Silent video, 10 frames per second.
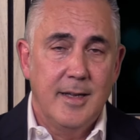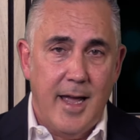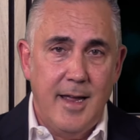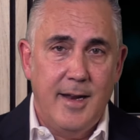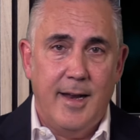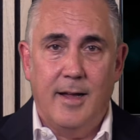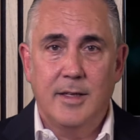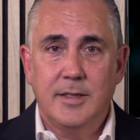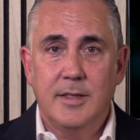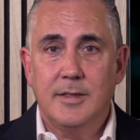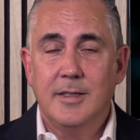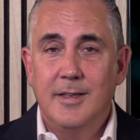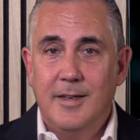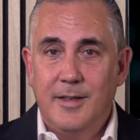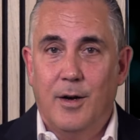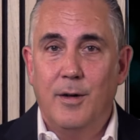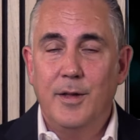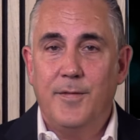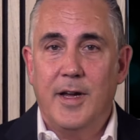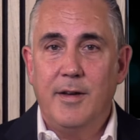and analysis you'll
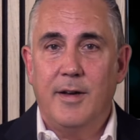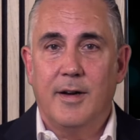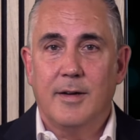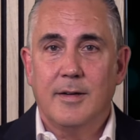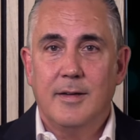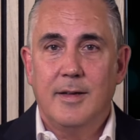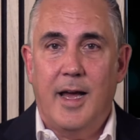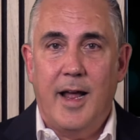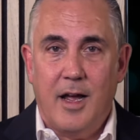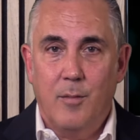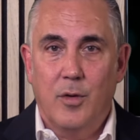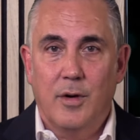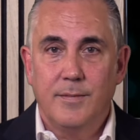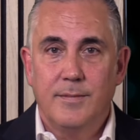only find here at Heckam World.